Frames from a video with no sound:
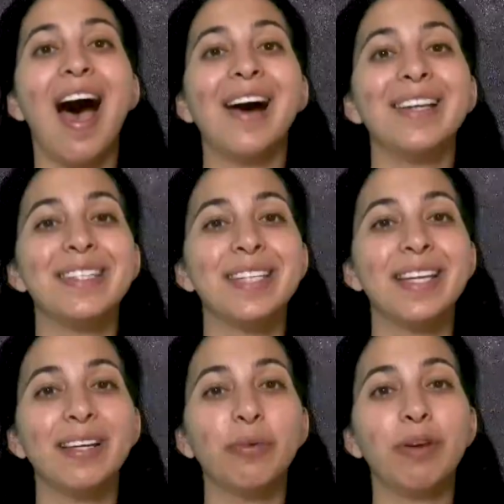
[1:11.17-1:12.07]

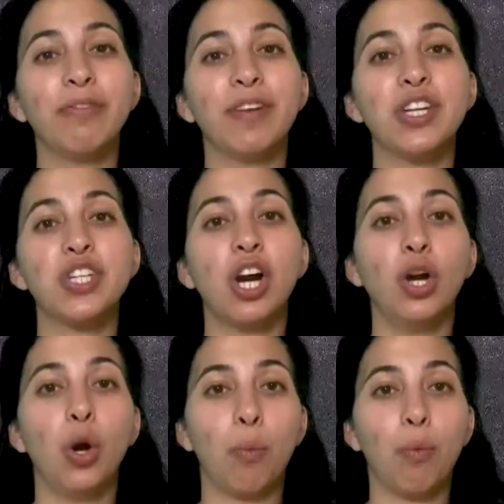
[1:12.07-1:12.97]
Until we finish
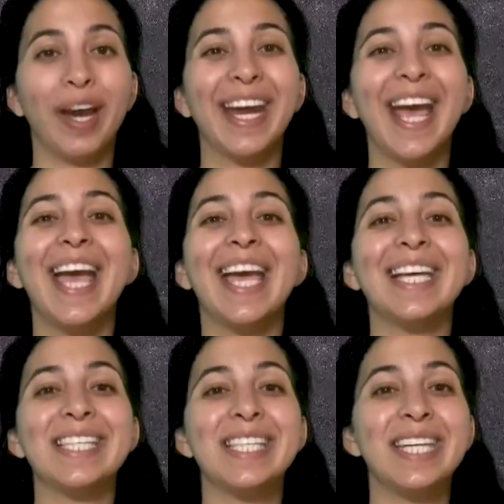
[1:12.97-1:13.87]
our homework
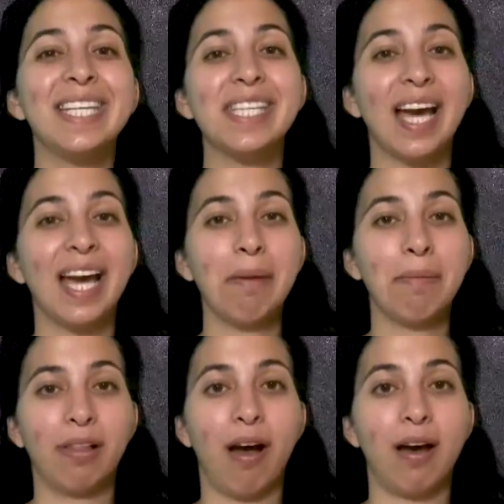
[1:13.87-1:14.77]
is the time
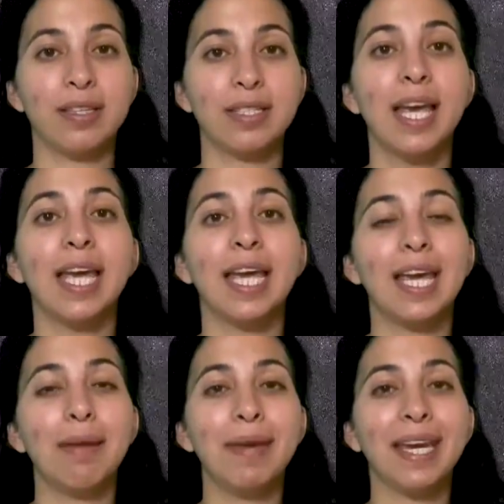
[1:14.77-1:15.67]
clause.
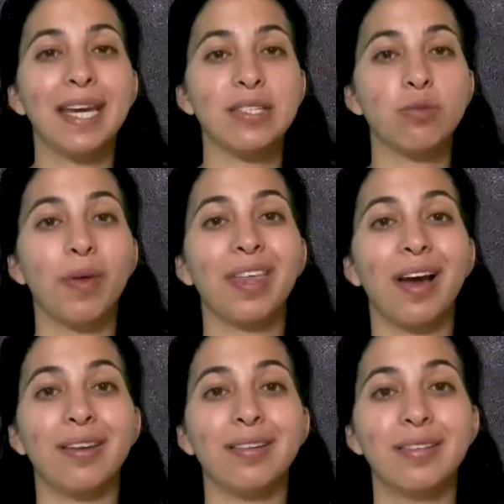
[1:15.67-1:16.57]
It begins with
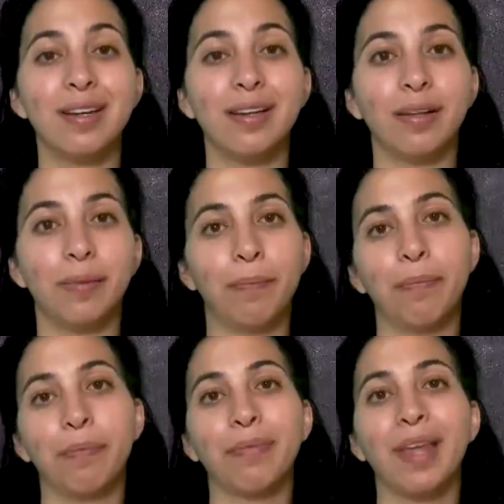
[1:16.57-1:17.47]
until.
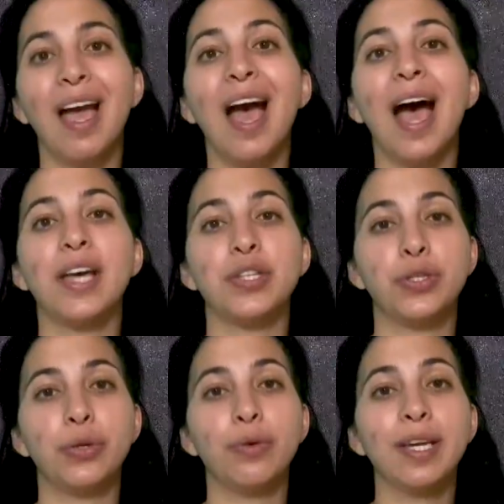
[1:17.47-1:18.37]
As
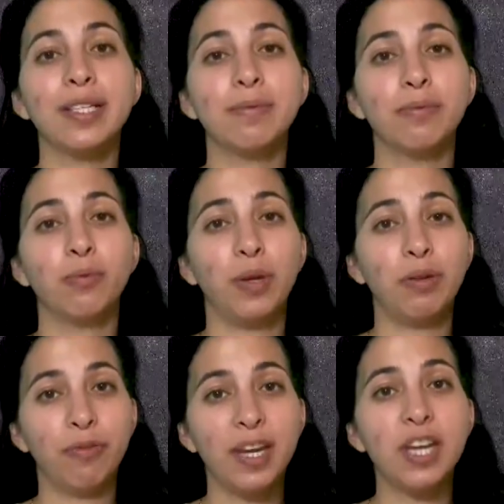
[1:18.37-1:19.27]
soon as we
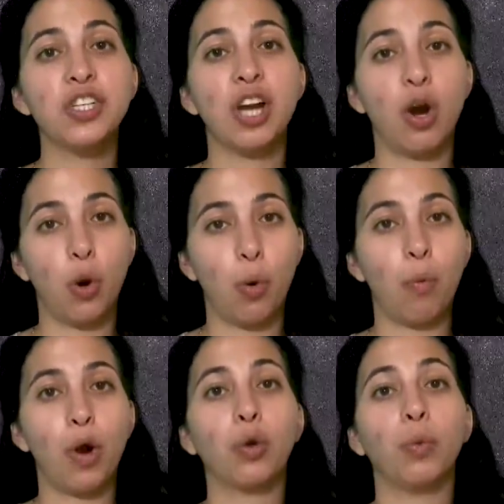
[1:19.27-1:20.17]
finish our
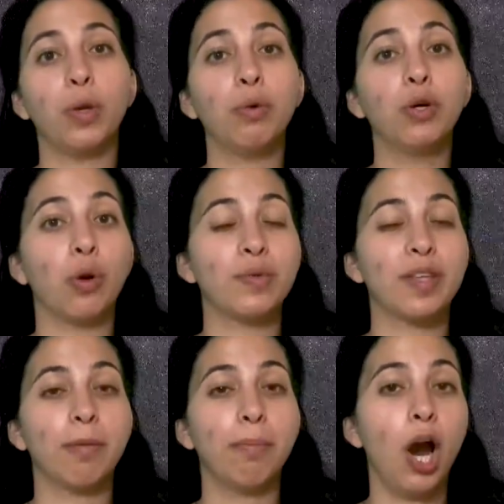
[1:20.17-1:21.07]
homework, we will go
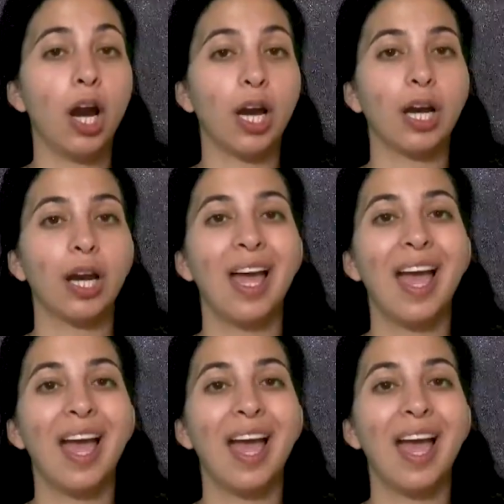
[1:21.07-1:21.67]
to the park.